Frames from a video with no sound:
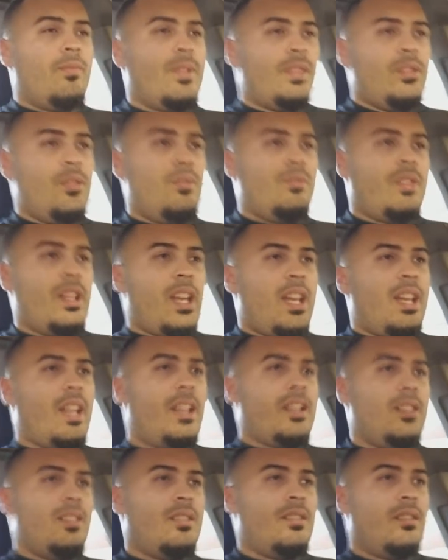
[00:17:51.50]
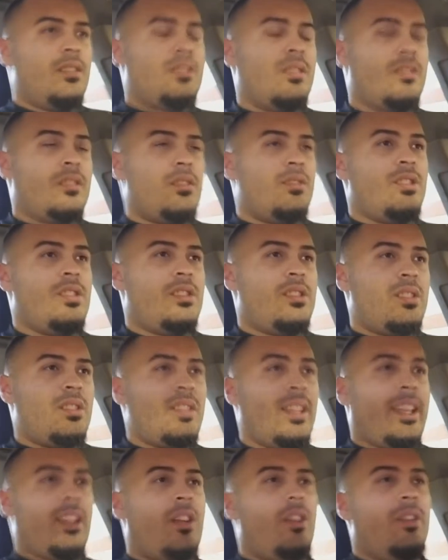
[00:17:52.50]
you get just
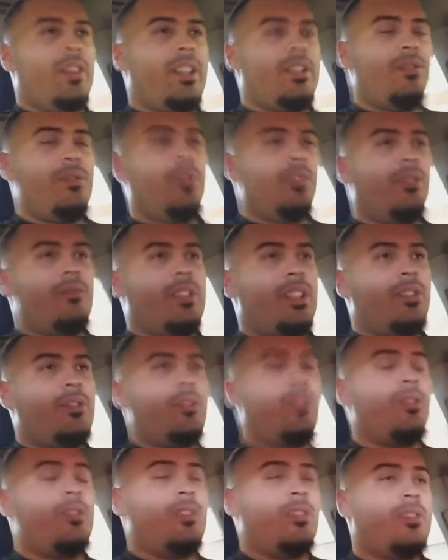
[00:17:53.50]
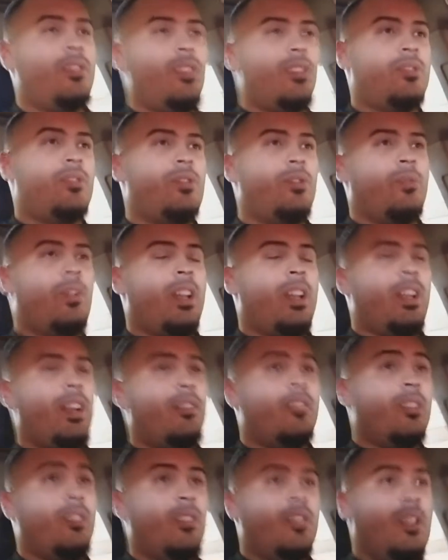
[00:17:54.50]
like hit 2 of your resources, hit 2
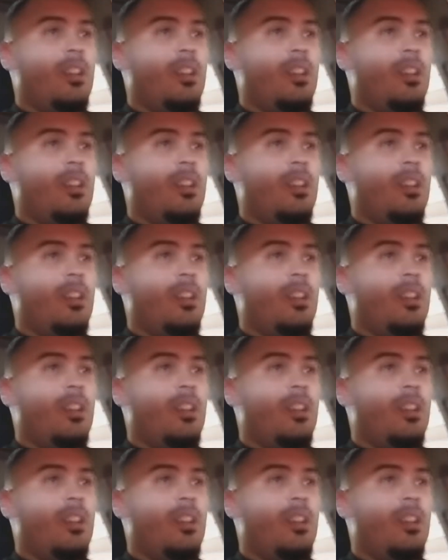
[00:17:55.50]
whatever,